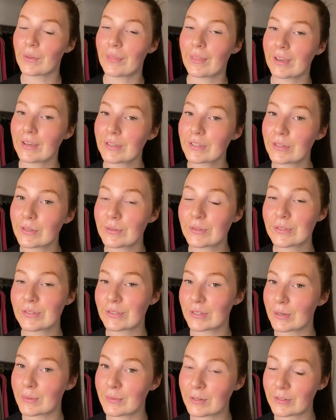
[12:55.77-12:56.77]
Thank you
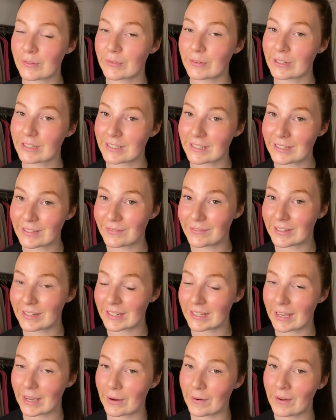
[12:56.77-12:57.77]
so much for watching this
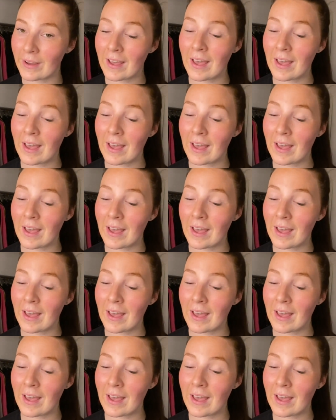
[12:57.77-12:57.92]
video.